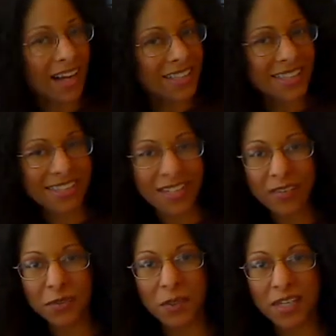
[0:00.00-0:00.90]
I just
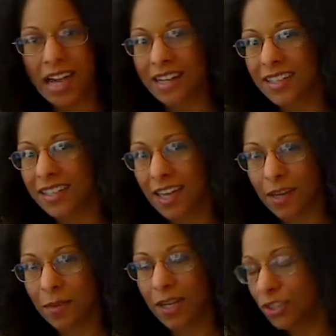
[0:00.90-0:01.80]
never really got into
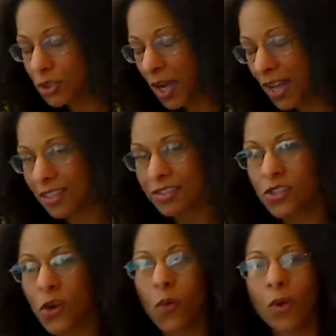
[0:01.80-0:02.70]
gaming. I tried it,
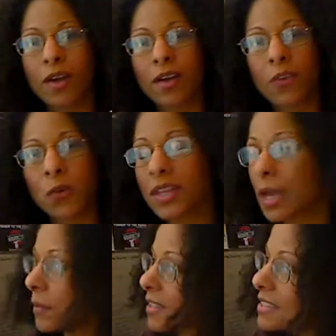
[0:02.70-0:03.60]
so with
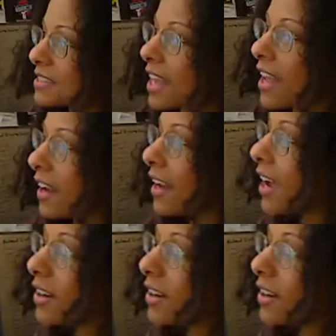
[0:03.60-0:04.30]
that being said,